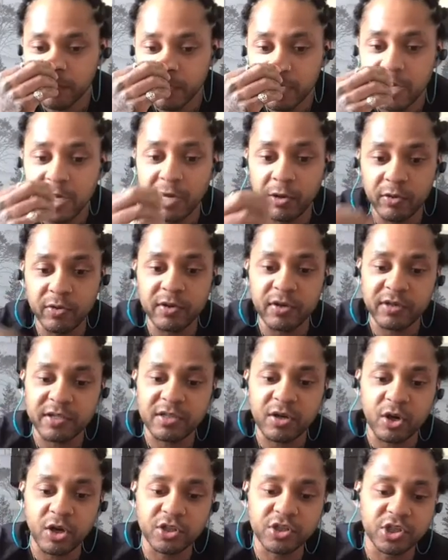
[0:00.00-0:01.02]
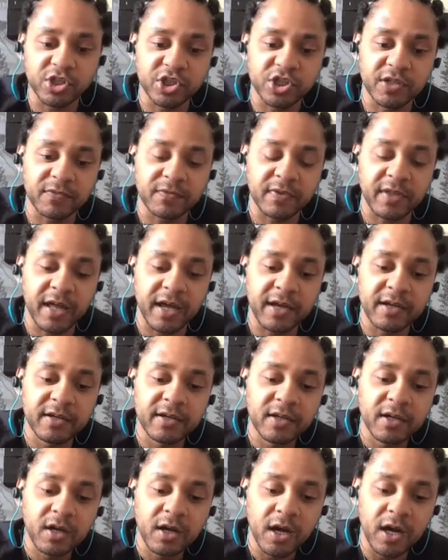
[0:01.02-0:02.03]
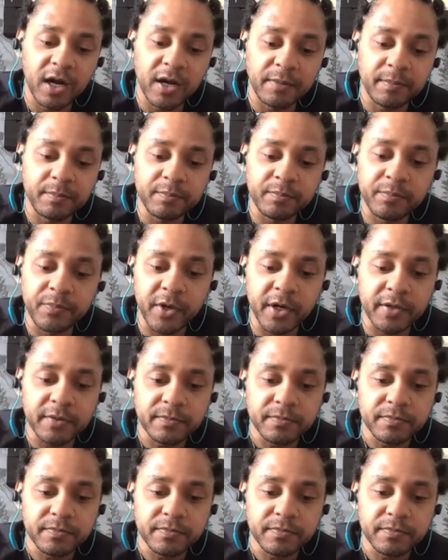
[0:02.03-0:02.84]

it's hard to shift that. But